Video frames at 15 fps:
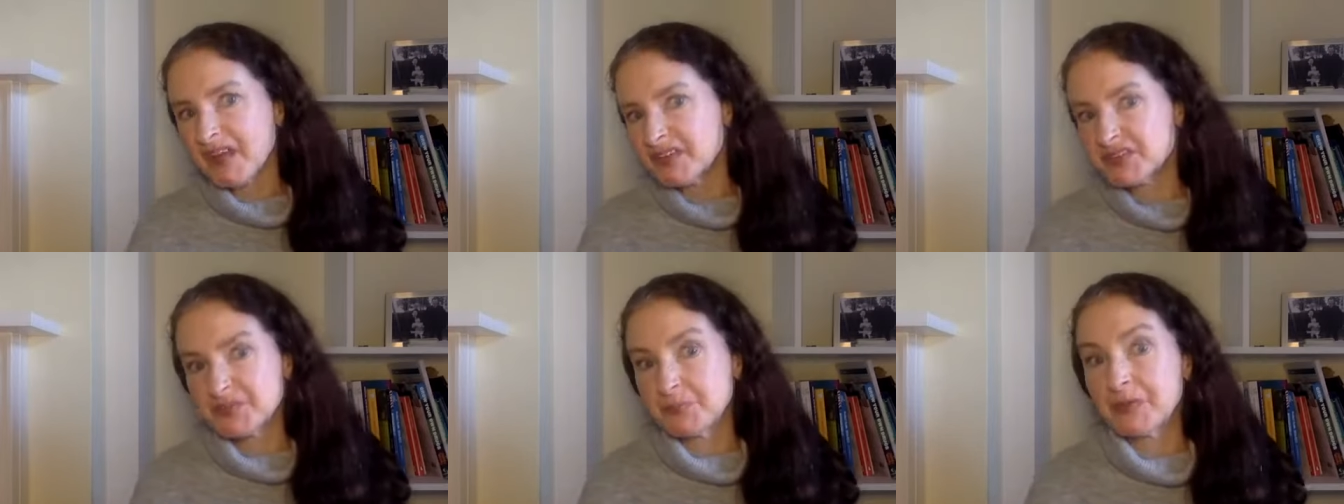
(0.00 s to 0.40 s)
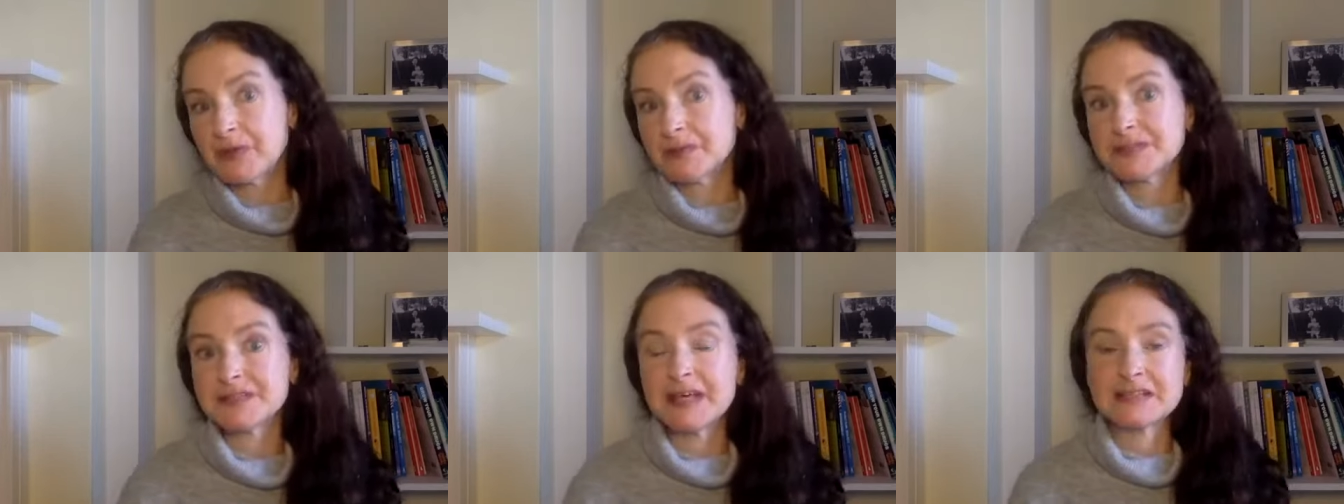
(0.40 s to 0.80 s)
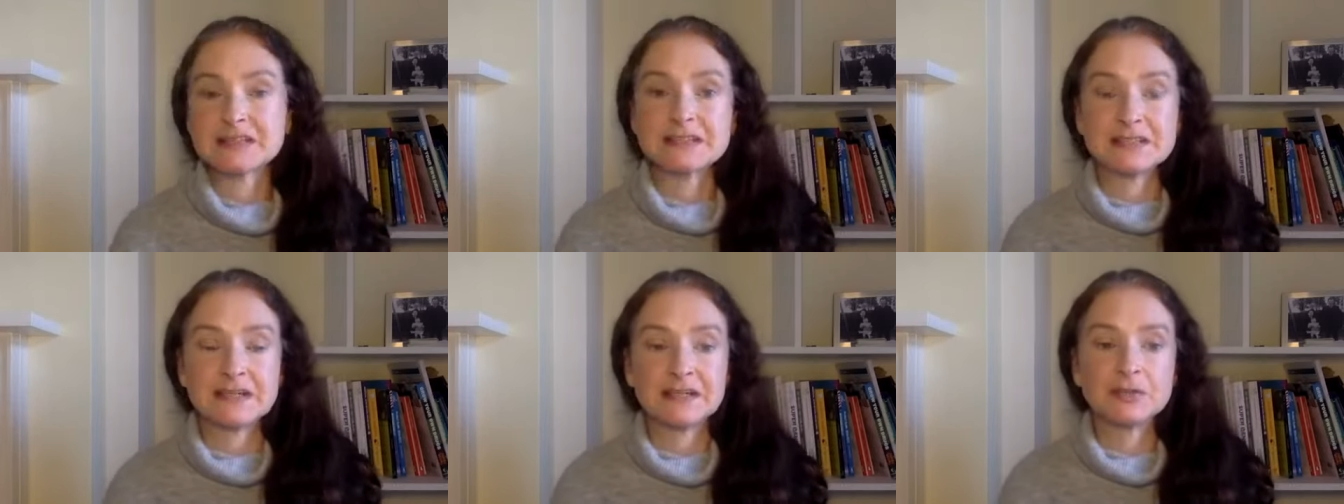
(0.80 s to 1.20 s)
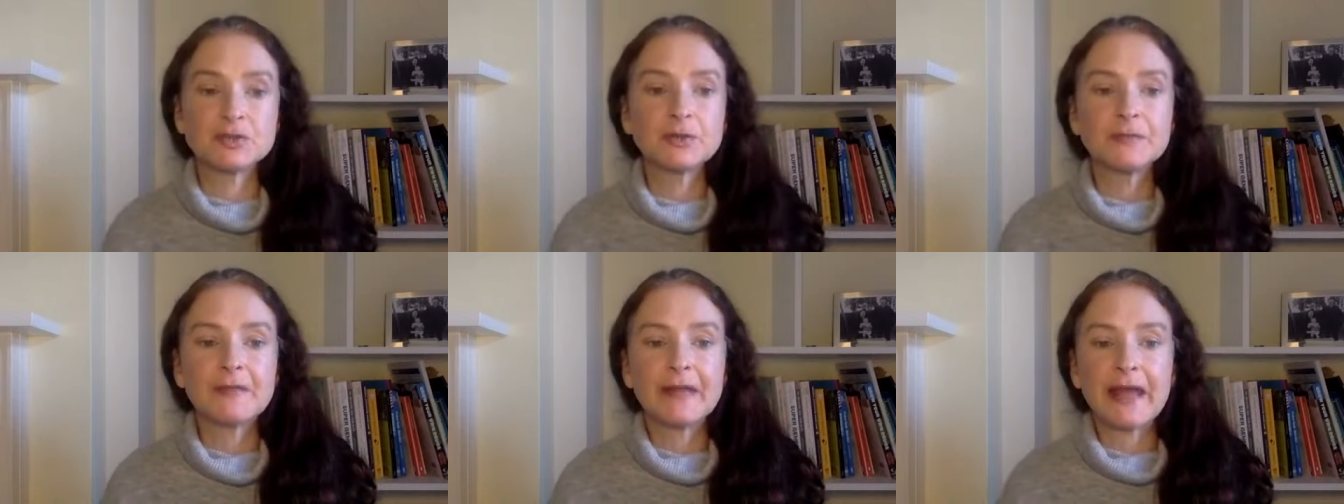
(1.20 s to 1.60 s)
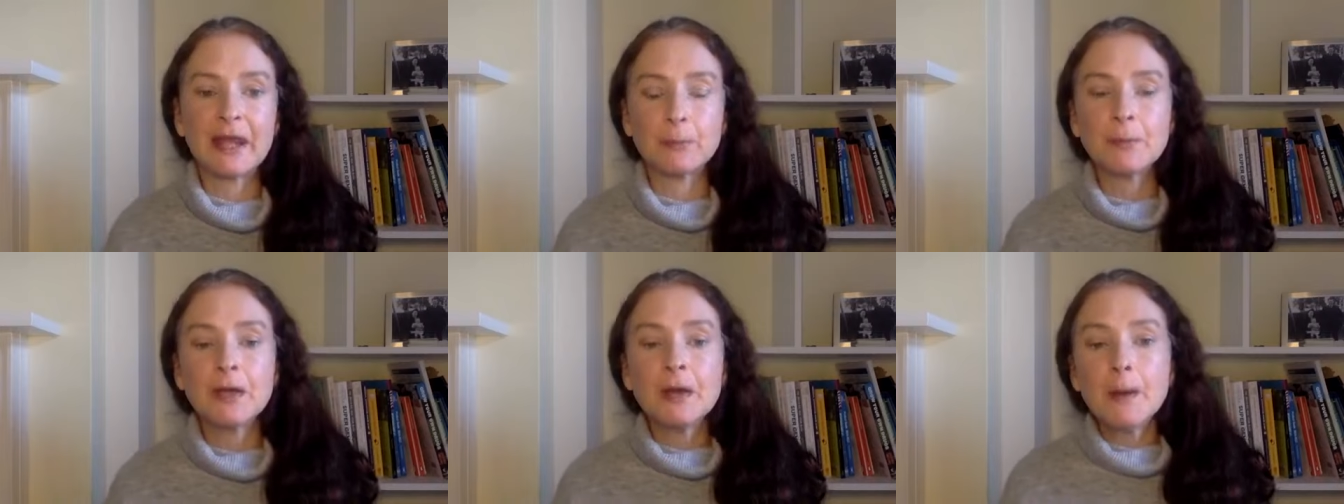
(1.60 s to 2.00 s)
just because that's the nature of the
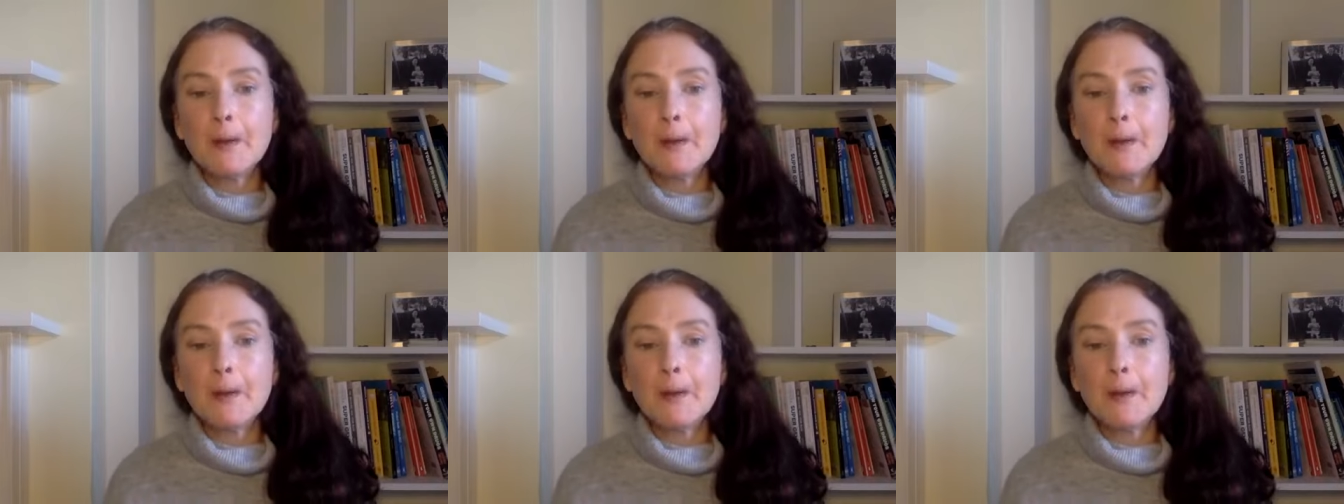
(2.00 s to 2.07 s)
game.